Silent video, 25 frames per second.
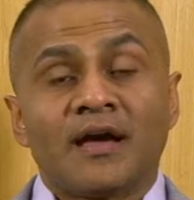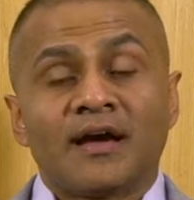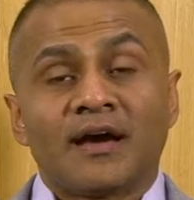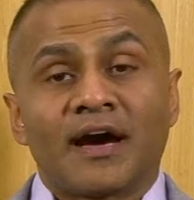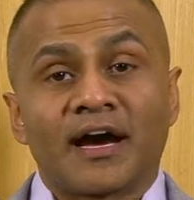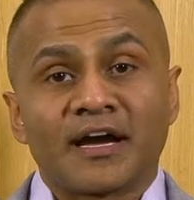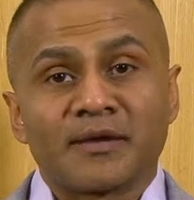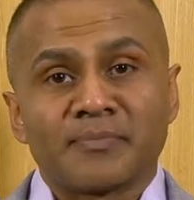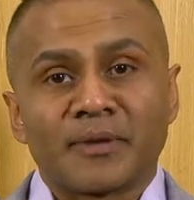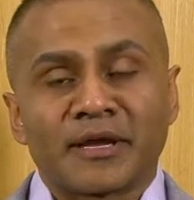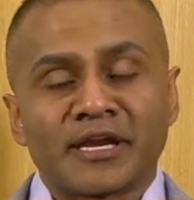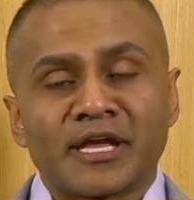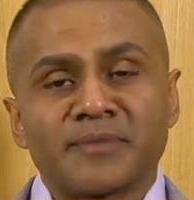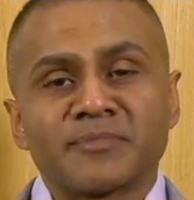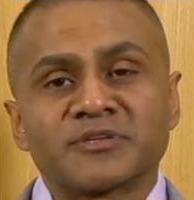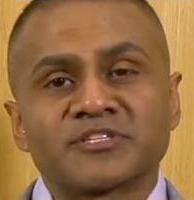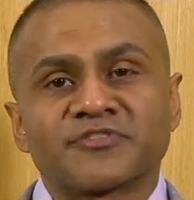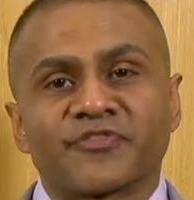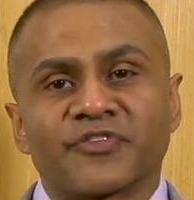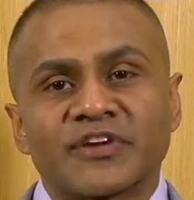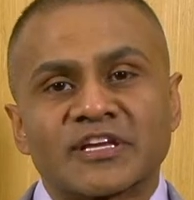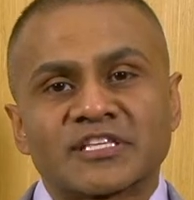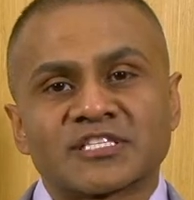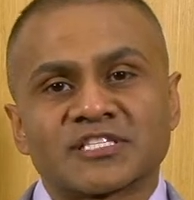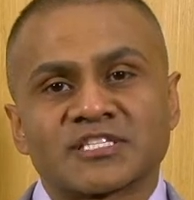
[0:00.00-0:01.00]
Hi, my name is
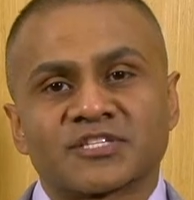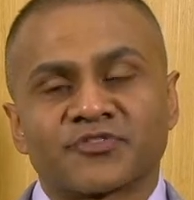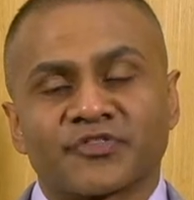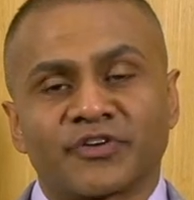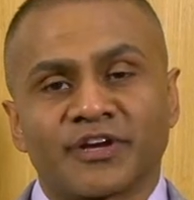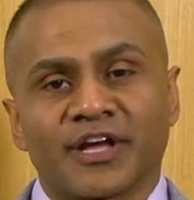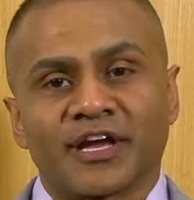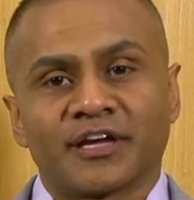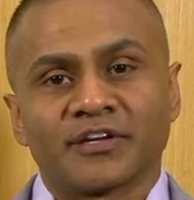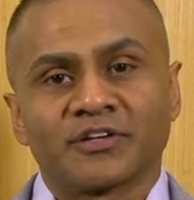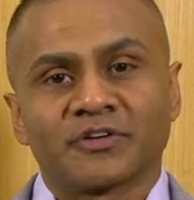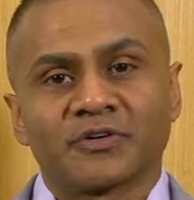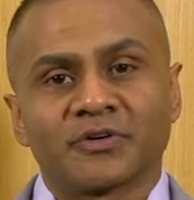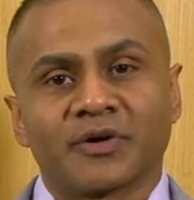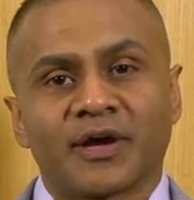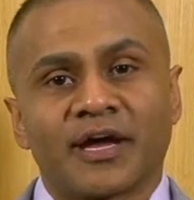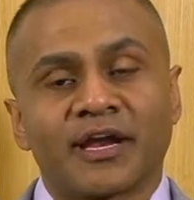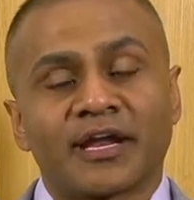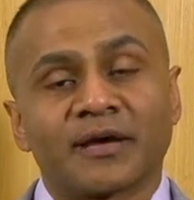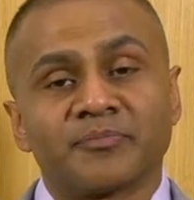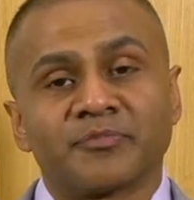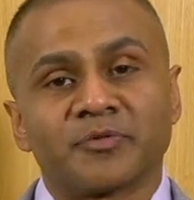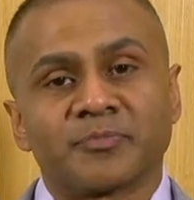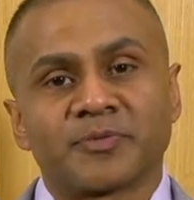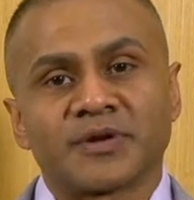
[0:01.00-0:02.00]
Francis Fernando,
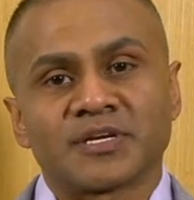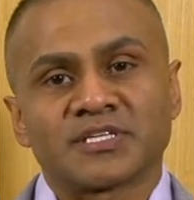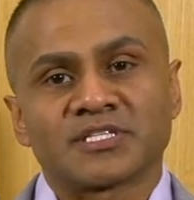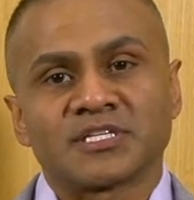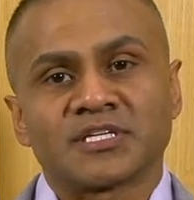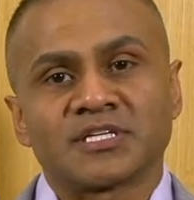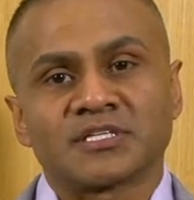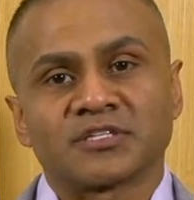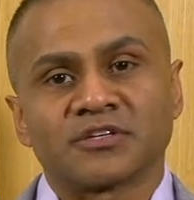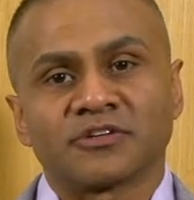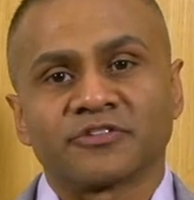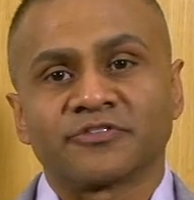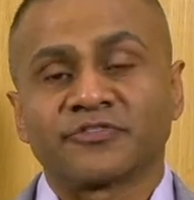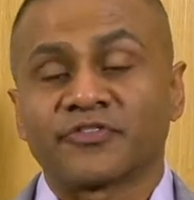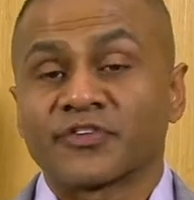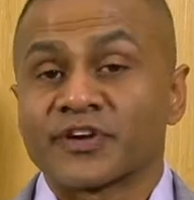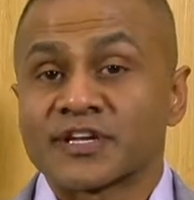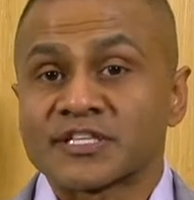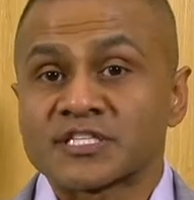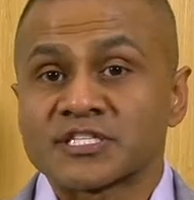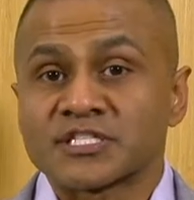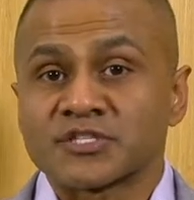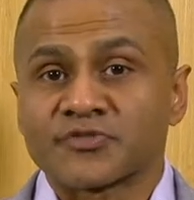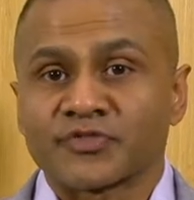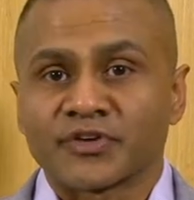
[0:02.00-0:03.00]
and I'm the president of
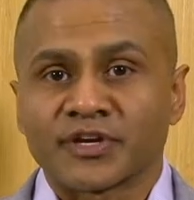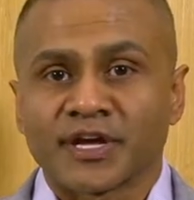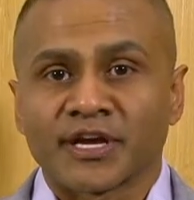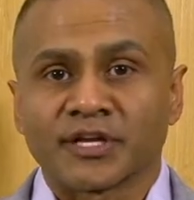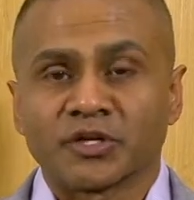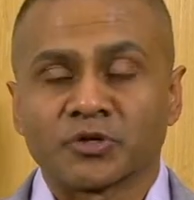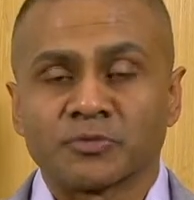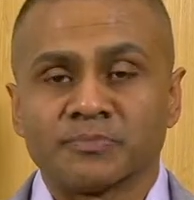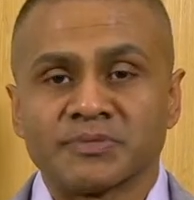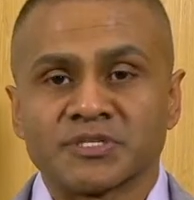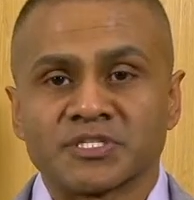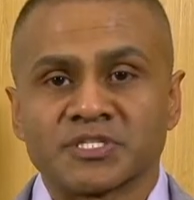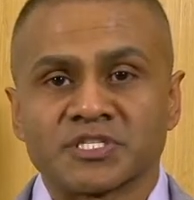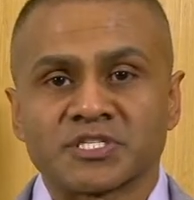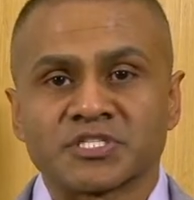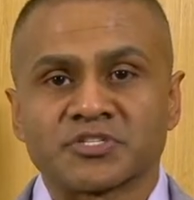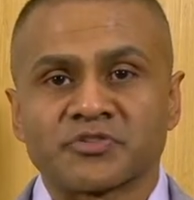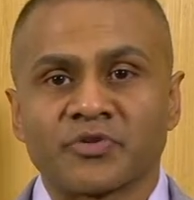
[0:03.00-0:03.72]
Francis Fernando Business